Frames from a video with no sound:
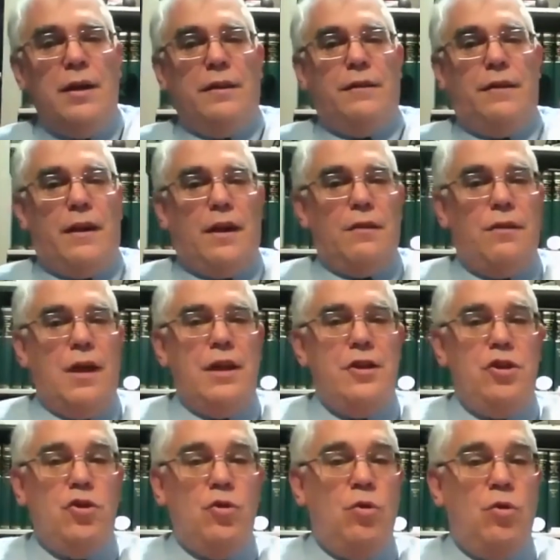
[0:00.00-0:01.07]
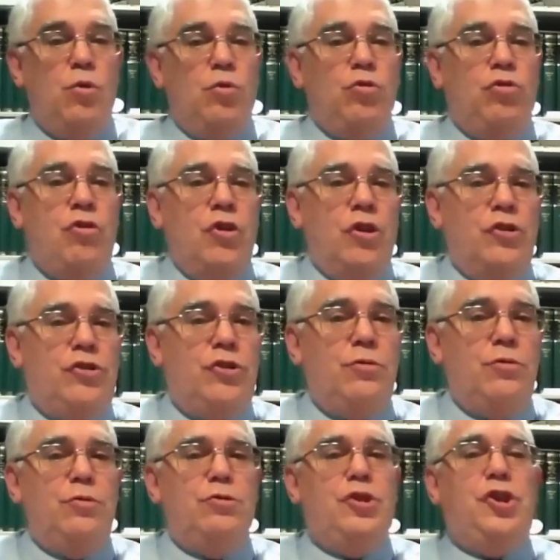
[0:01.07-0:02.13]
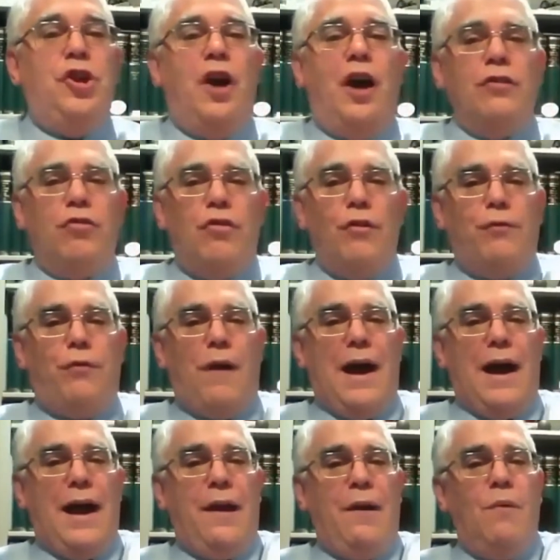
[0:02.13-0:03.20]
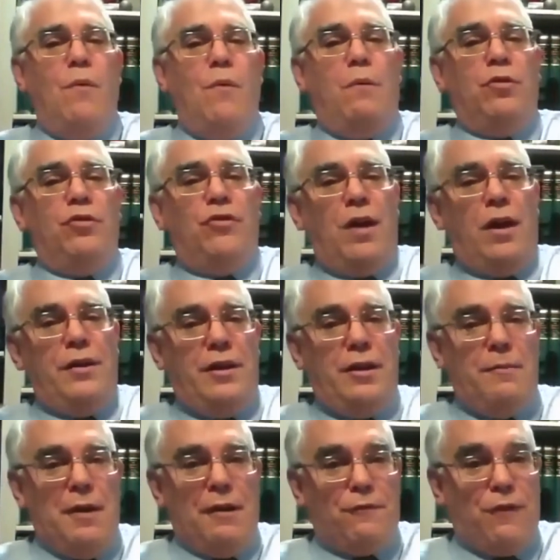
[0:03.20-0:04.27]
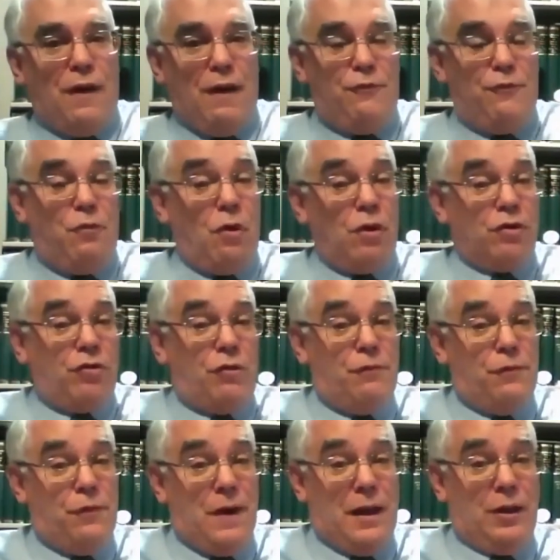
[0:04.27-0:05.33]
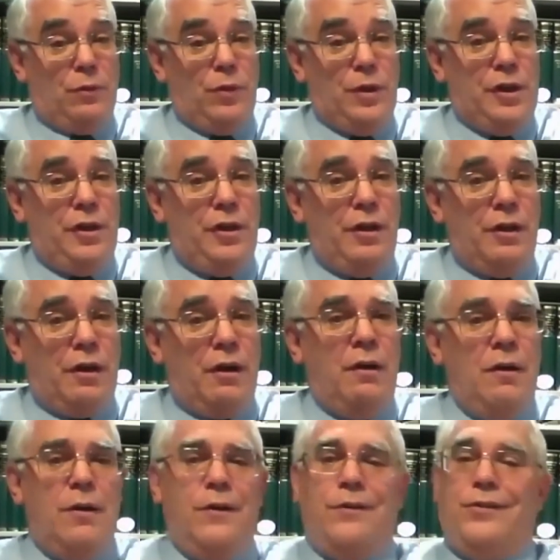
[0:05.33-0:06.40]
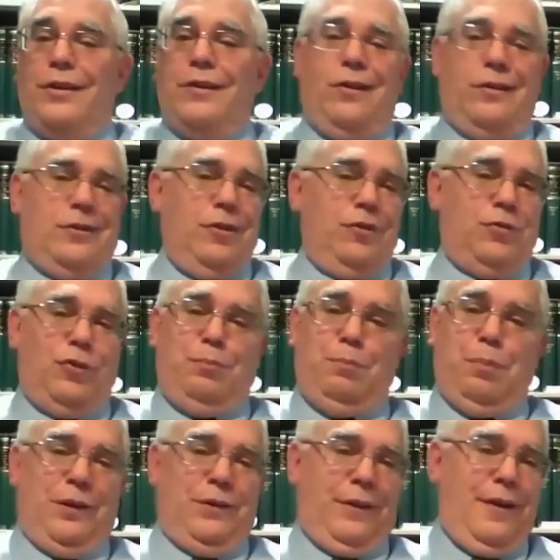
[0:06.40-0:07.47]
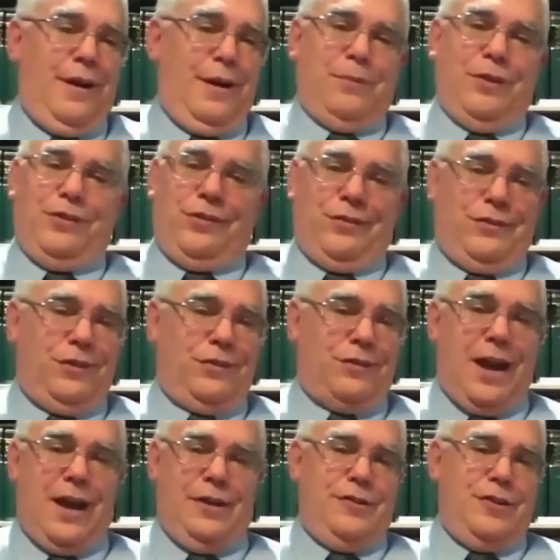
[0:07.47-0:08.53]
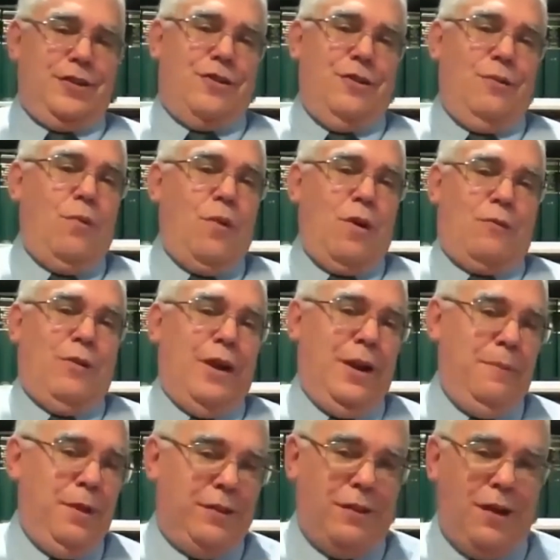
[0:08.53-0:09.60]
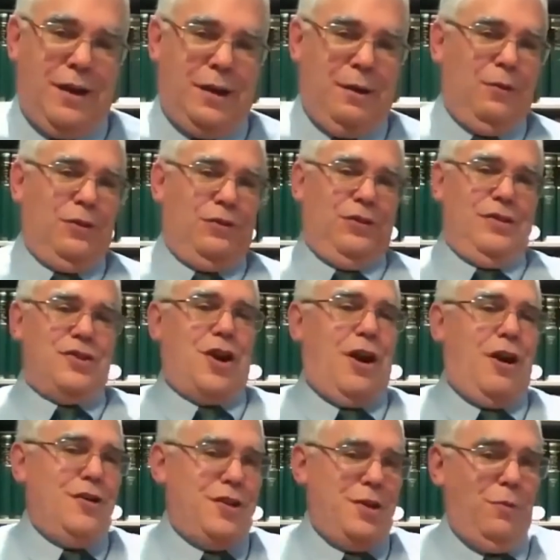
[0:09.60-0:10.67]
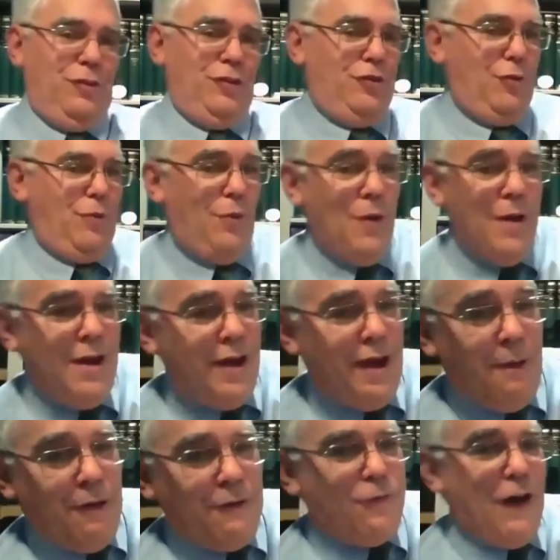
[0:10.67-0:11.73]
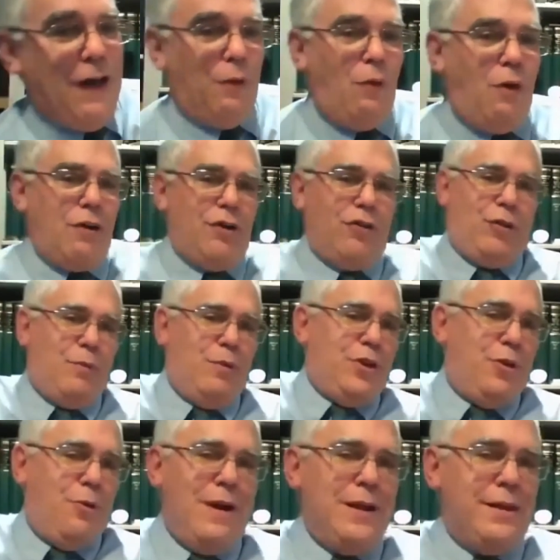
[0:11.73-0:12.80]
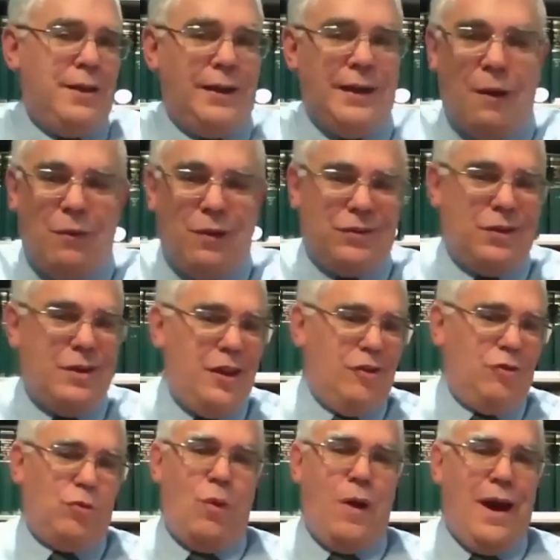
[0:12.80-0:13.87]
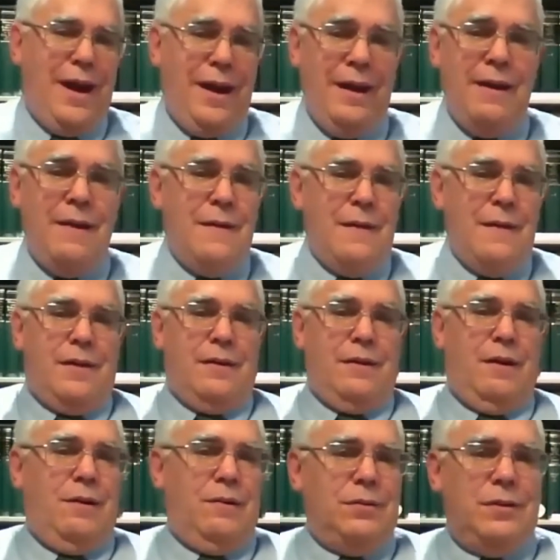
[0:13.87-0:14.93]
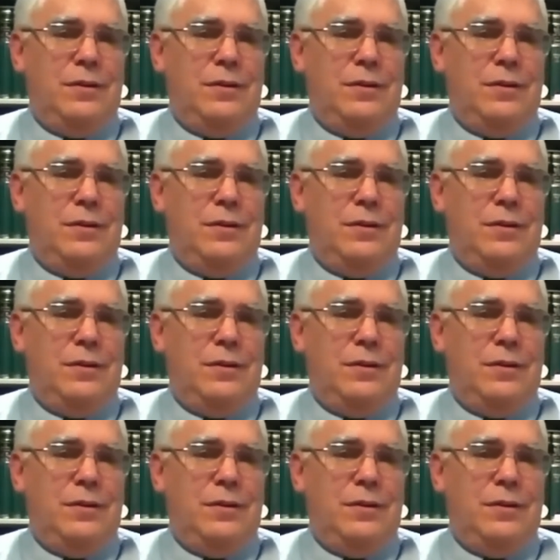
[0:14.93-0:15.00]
that are then used to justify what was done to him at Five Forks the following year. See, look, this was building up. This guy, you just couldn't work with him. He thought he was in charge. He wouldn't follow orders. He wouldn't do anything that wasn't his way. You know,